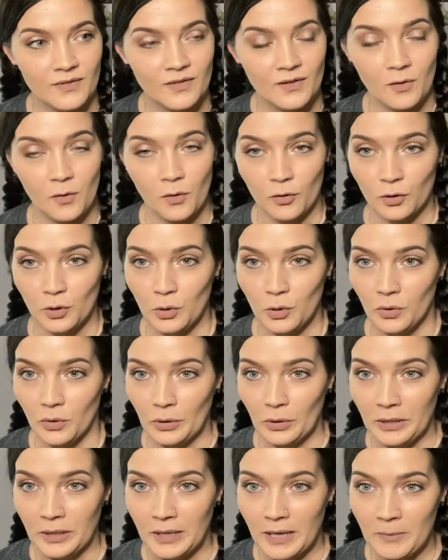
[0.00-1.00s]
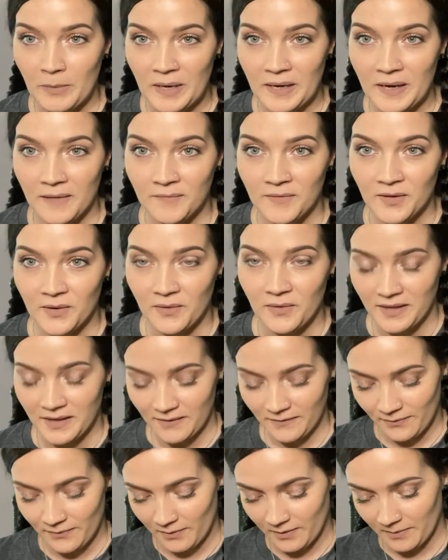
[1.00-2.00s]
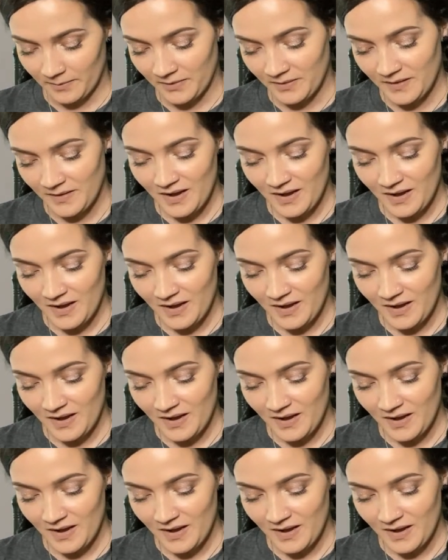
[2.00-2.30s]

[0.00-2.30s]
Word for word: Oh Lord, I might have to go get it for him.